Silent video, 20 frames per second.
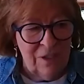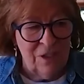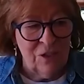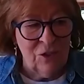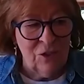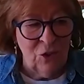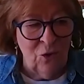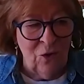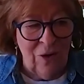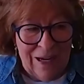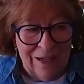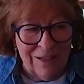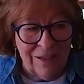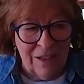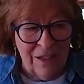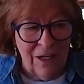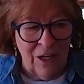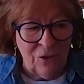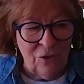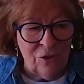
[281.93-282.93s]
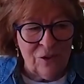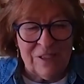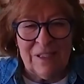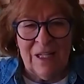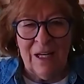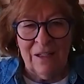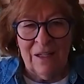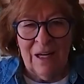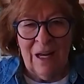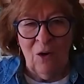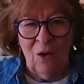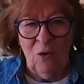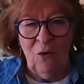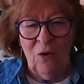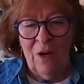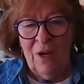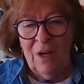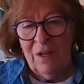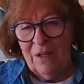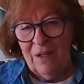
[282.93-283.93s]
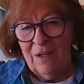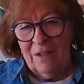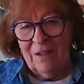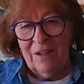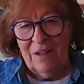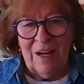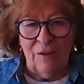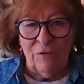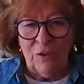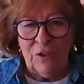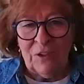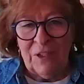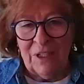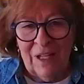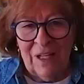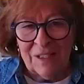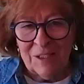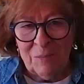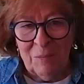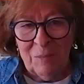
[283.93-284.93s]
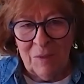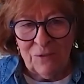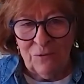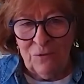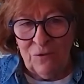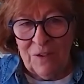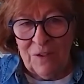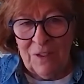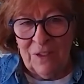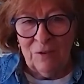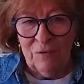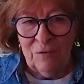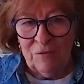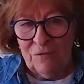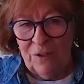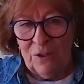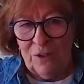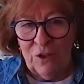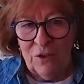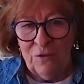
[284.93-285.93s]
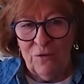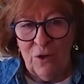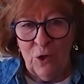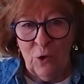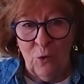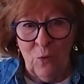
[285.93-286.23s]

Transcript: So I can understand how everything else must feel very far